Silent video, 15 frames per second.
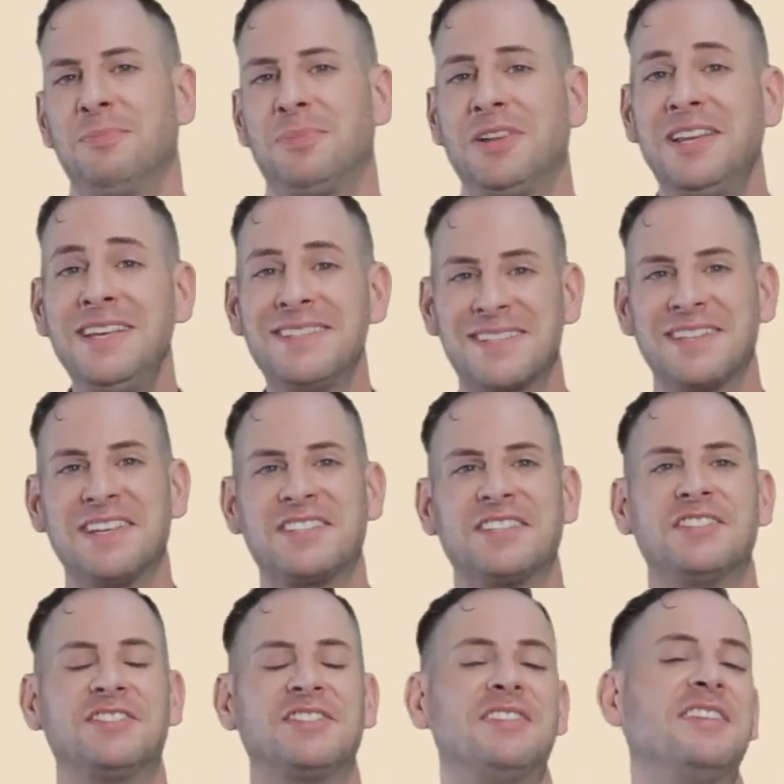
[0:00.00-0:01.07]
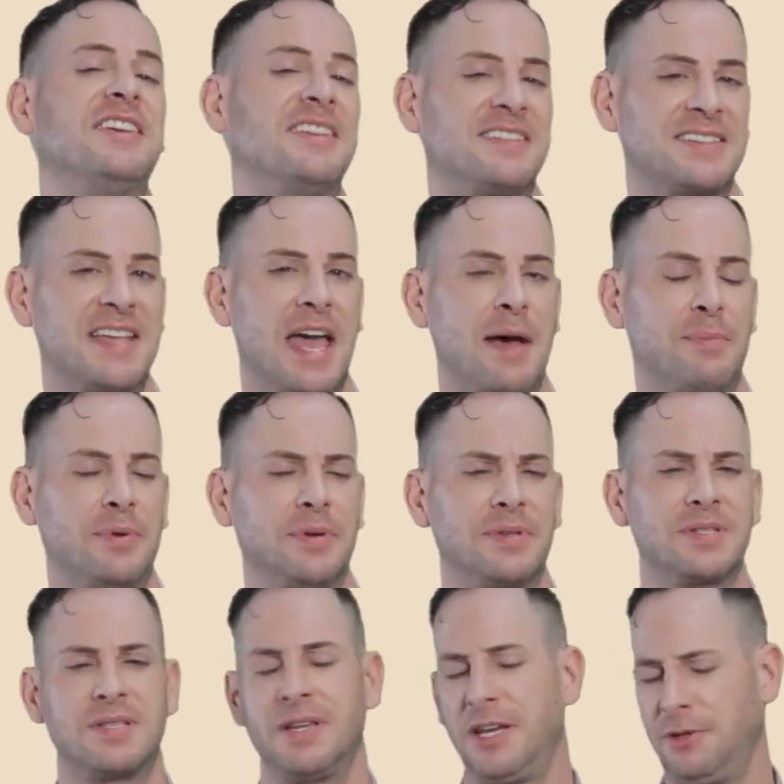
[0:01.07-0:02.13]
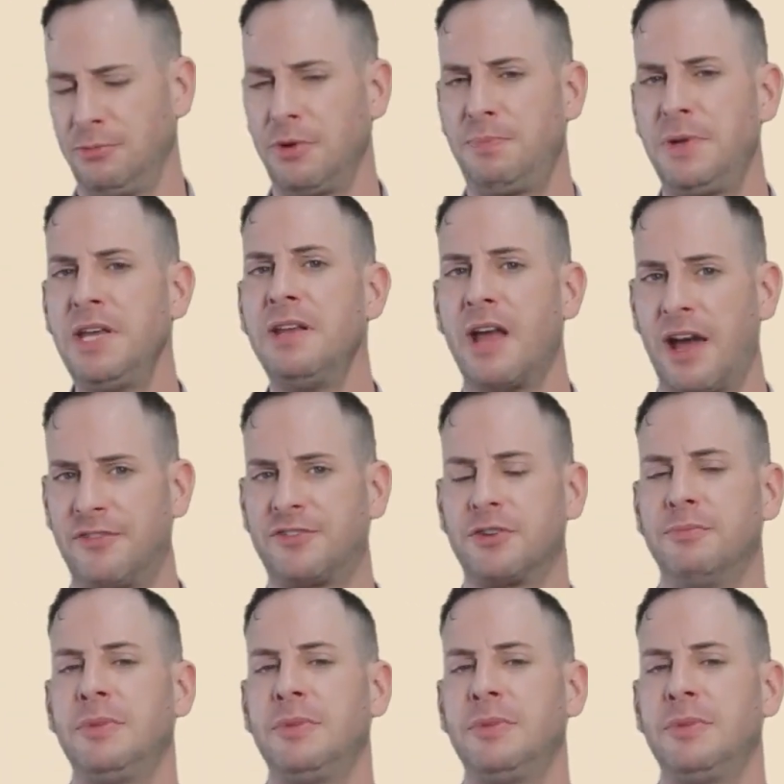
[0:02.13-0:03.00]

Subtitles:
Please listen to the examples and repeat after